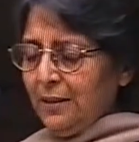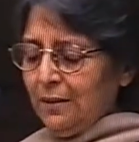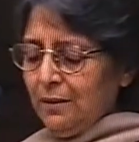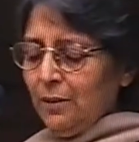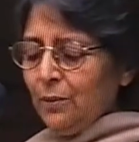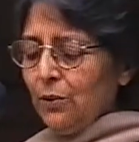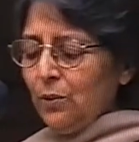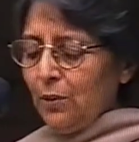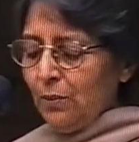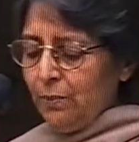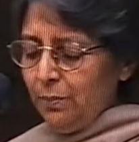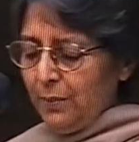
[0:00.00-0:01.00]
and
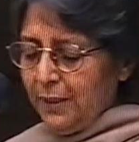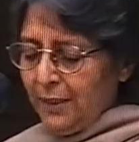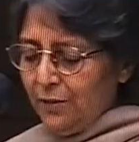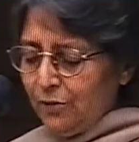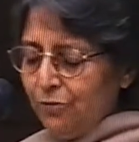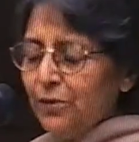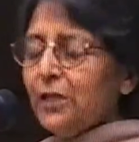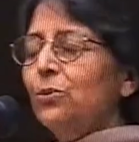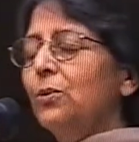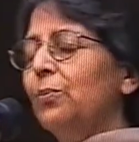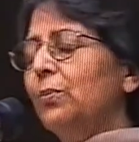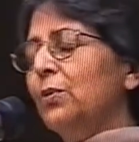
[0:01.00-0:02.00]
I'll refer
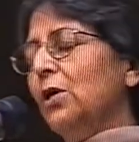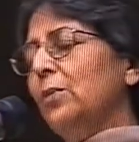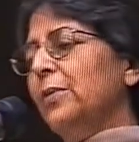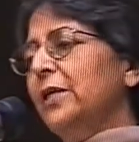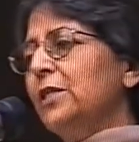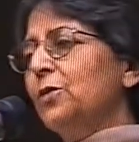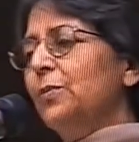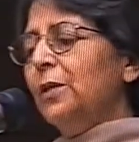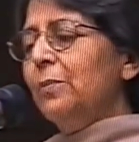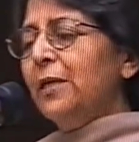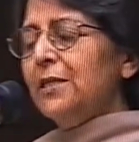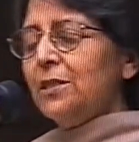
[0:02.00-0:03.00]
to a comment
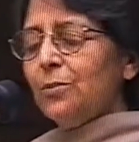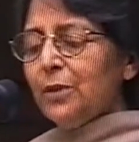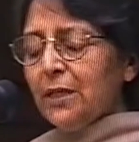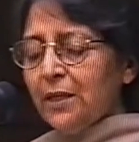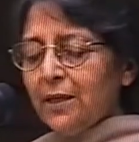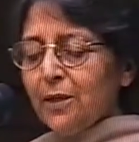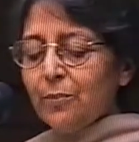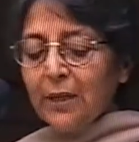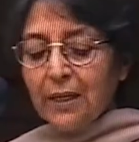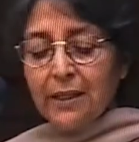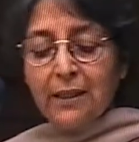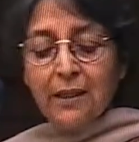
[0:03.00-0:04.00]
made by Samina
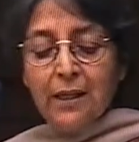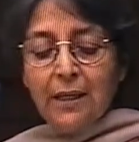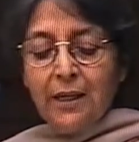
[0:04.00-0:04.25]
Rahman,